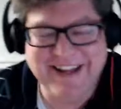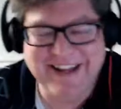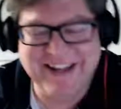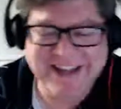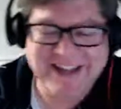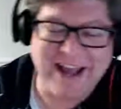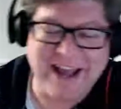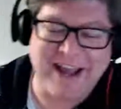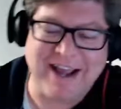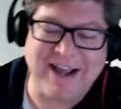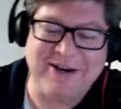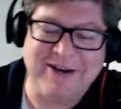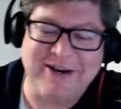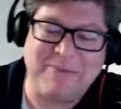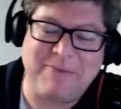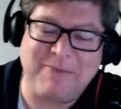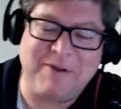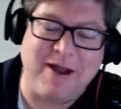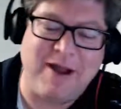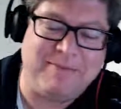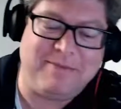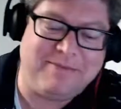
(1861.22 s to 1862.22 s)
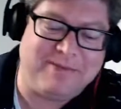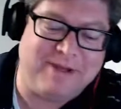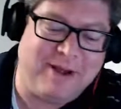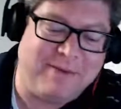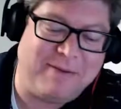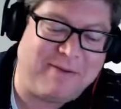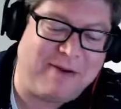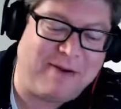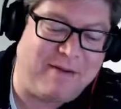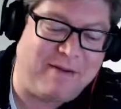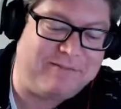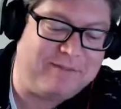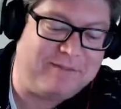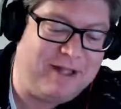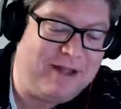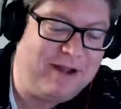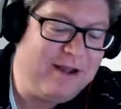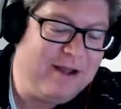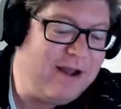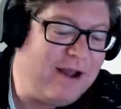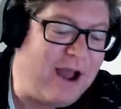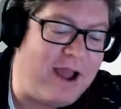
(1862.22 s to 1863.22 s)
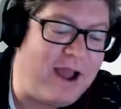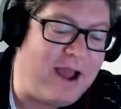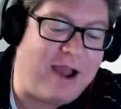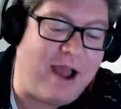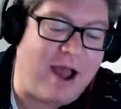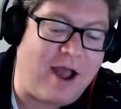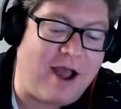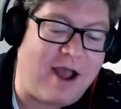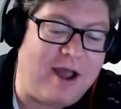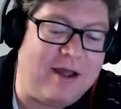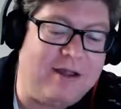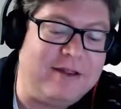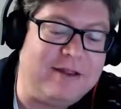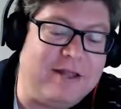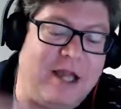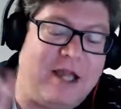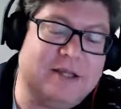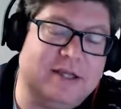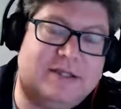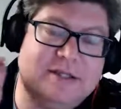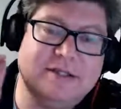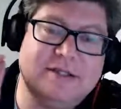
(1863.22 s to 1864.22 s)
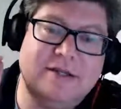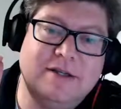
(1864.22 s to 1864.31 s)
Hey, no problem, no problem. Hey, uh, next